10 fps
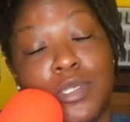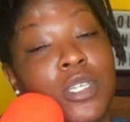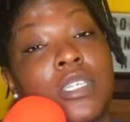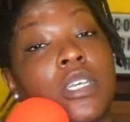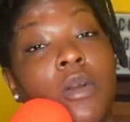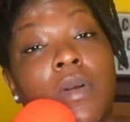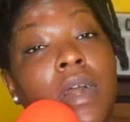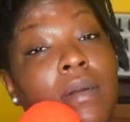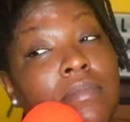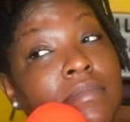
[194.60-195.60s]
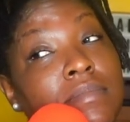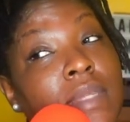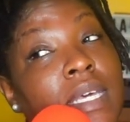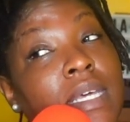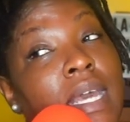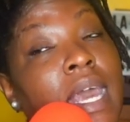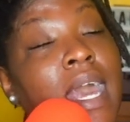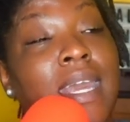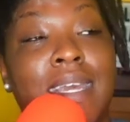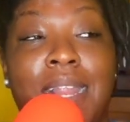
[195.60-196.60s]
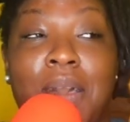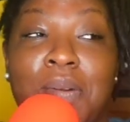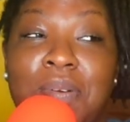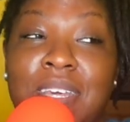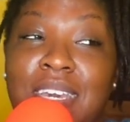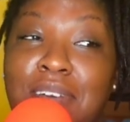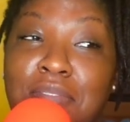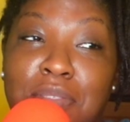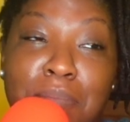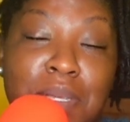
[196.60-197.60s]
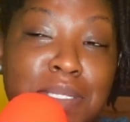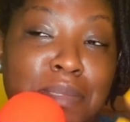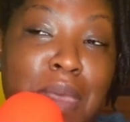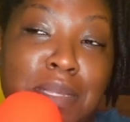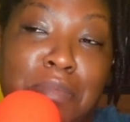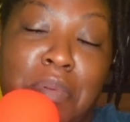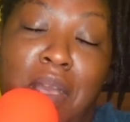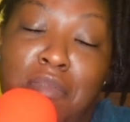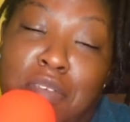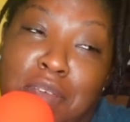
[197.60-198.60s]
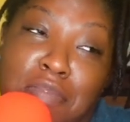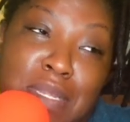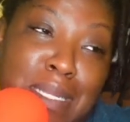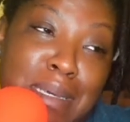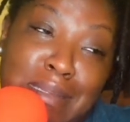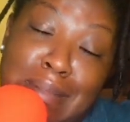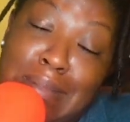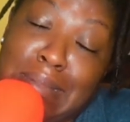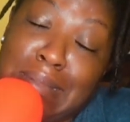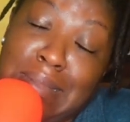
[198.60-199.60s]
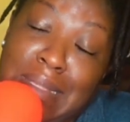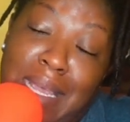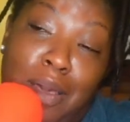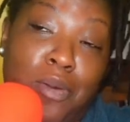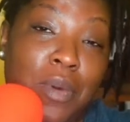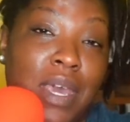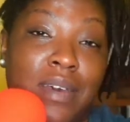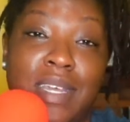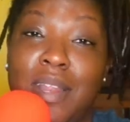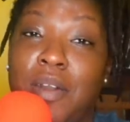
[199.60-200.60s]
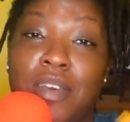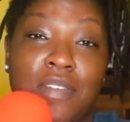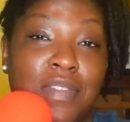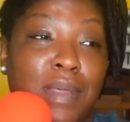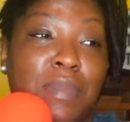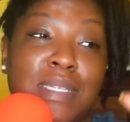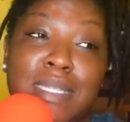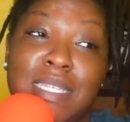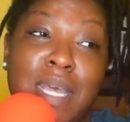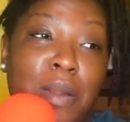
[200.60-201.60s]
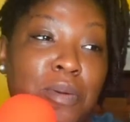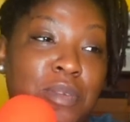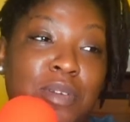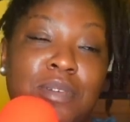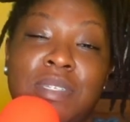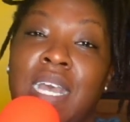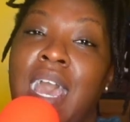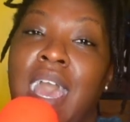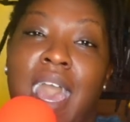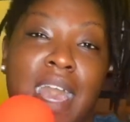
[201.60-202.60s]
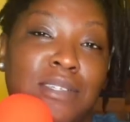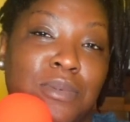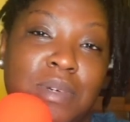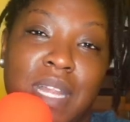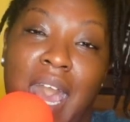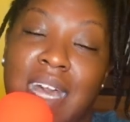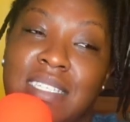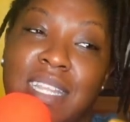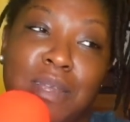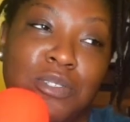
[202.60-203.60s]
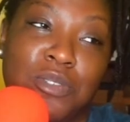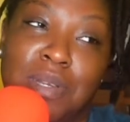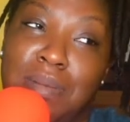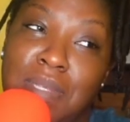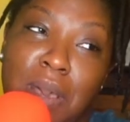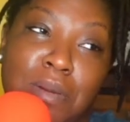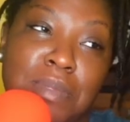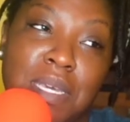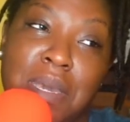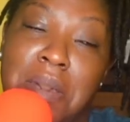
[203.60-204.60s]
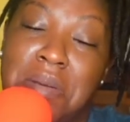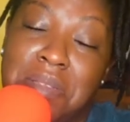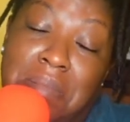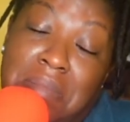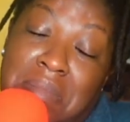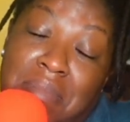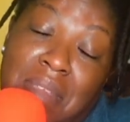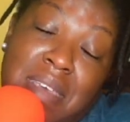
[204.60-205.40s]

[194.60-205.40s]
just show up. You know, if the business makes a profit, if it doesn't, oh well. You know, if the business owners actualize their dreams, hopes, and goals, you